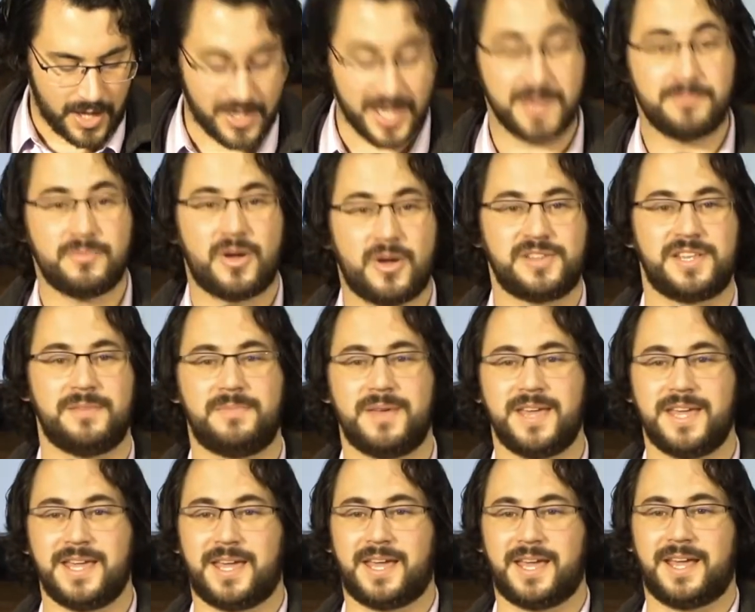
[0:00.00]
In
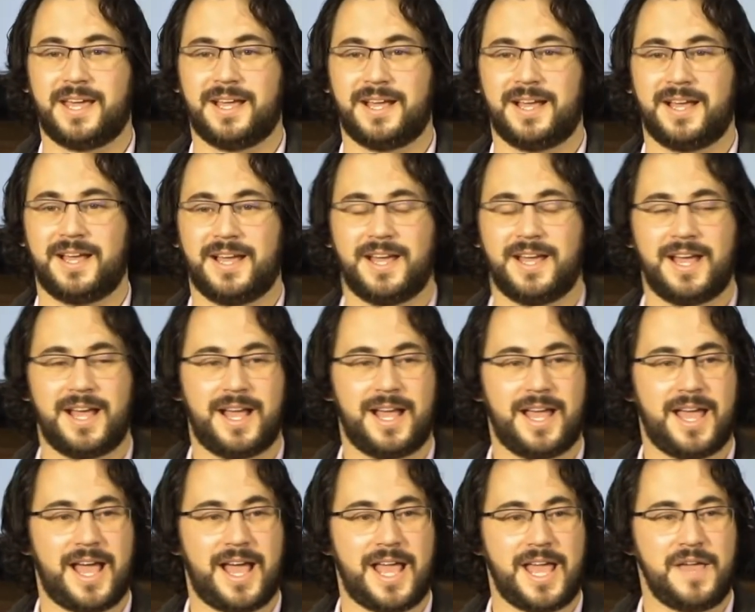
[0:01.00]
Mozambique,
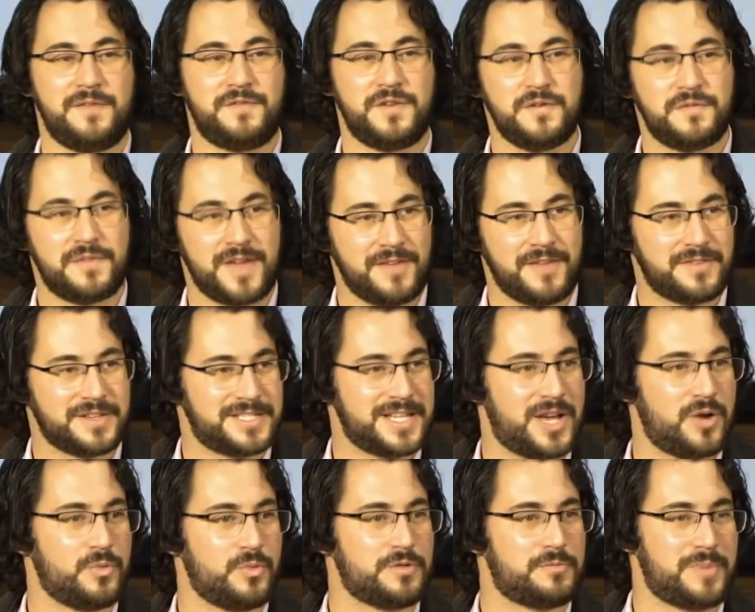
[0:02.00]
if you've ever
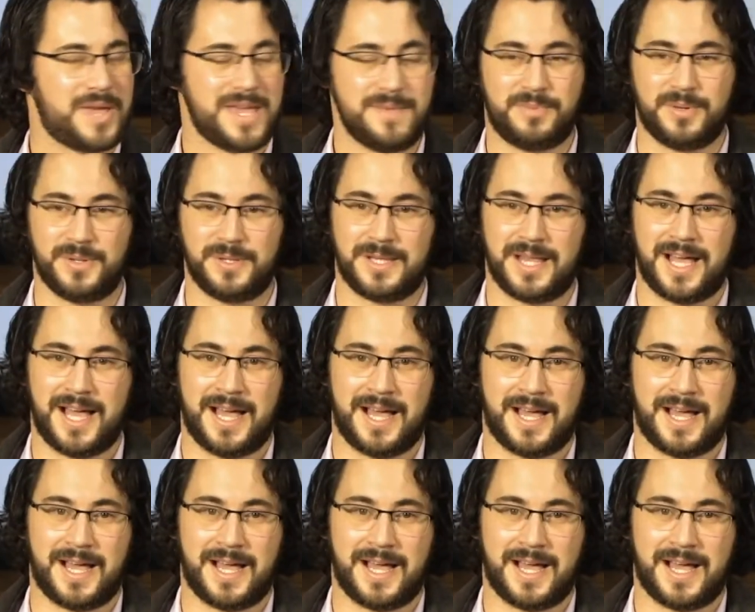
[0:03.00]
dealt with people